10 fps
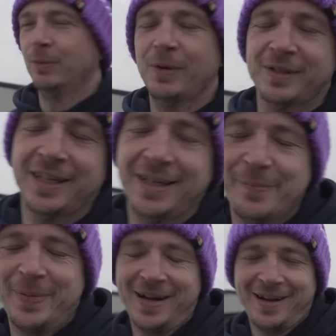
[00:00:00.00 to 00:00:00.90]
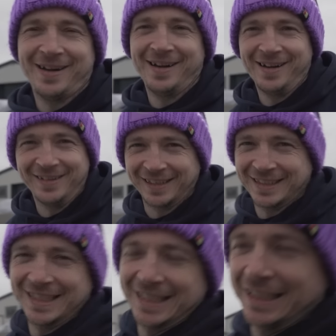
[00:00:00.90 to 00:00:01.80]
What's in the
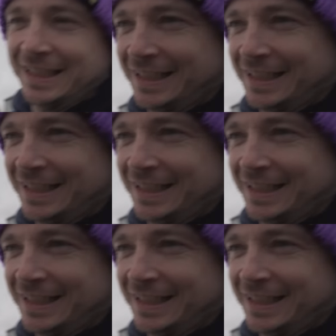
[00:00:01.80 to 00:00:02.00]
box?